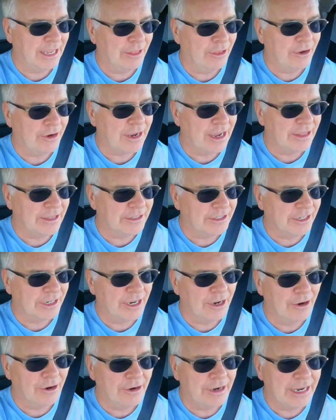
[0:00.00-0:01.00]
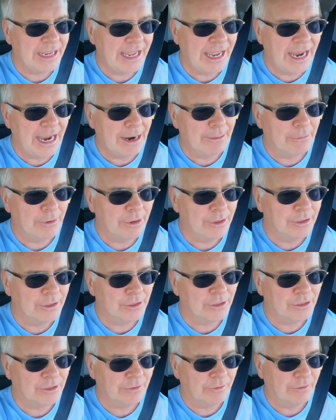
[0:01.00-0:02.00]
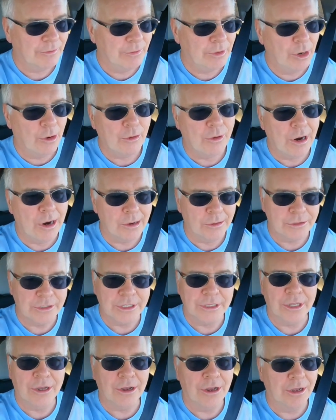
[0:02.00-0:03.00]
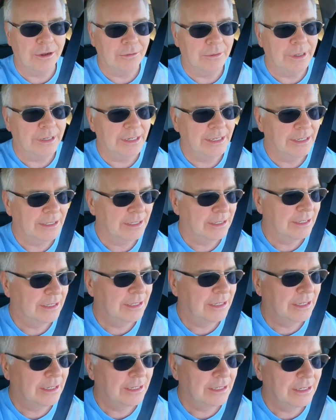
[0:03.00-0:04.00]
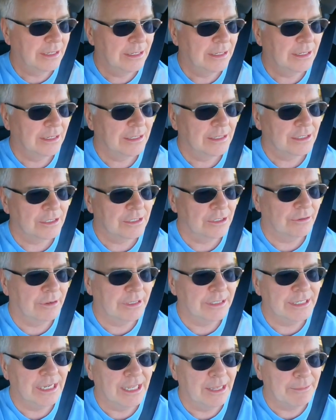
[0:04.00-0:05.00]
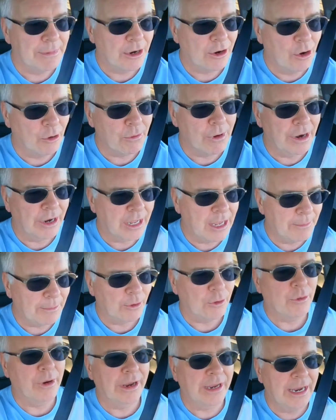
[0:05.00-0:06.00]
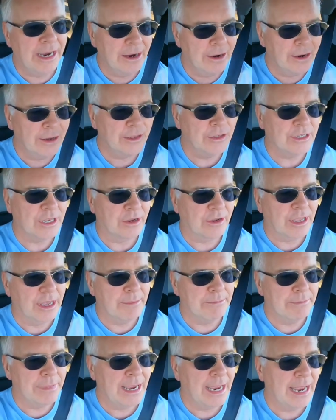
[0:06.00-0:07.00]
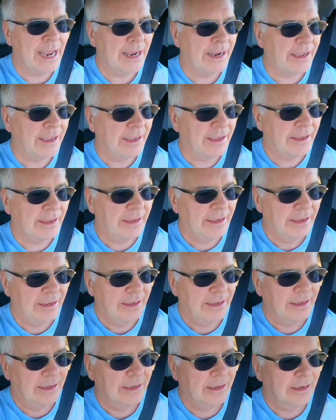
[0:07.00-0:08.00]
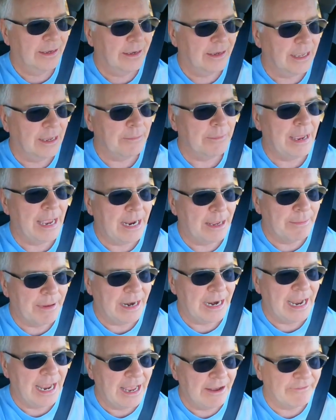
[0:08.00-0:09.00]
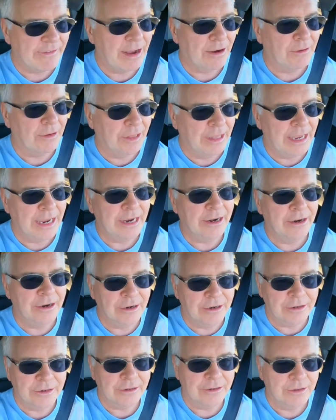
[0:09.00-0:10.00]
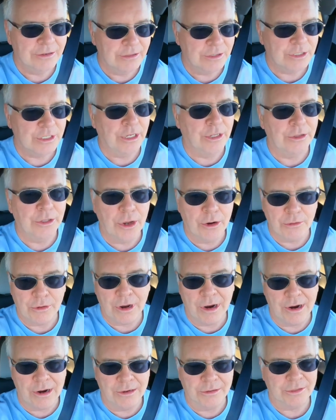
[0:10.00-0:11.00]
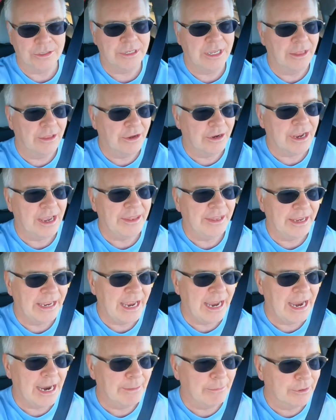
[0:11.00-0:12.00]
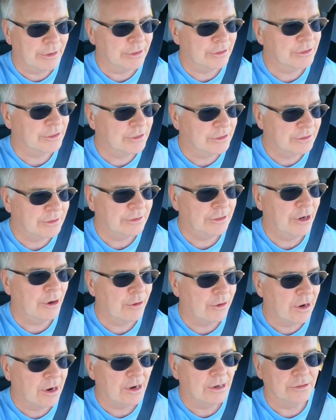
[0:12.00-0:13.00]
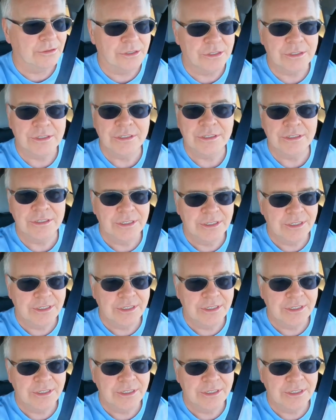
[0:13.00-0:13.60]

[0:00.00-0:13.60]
they look on the security cameras, no carts in the hallway. So I tell them I'll go run a couple quick errands, I'll come back. Come back about a half hour later, still no carts. They look on the cameras, no carts.